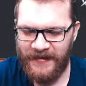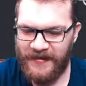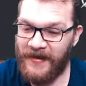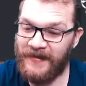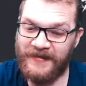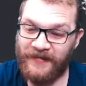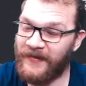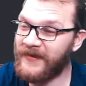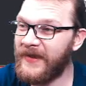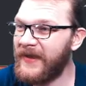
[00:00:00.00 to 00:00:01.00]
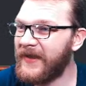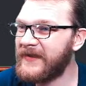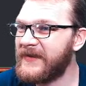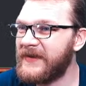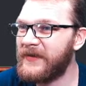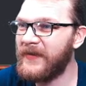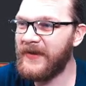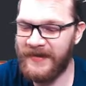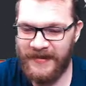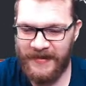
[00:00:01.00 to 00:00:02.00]
Nice, four-star Nexus.
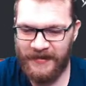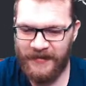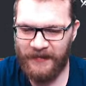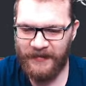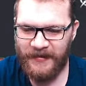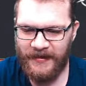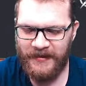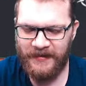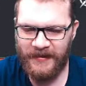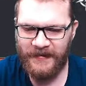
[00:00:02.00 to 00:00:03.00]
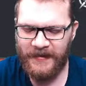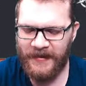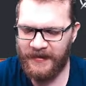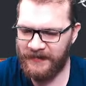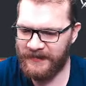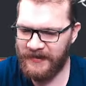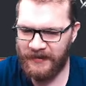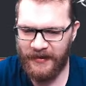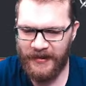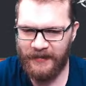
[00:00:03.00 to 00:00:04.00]
Sweet, exactly what I wanted. I need. I think I need to start
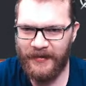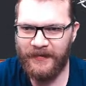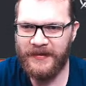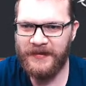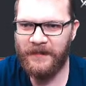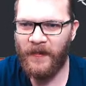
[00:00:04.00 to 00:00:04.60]
my game anyways.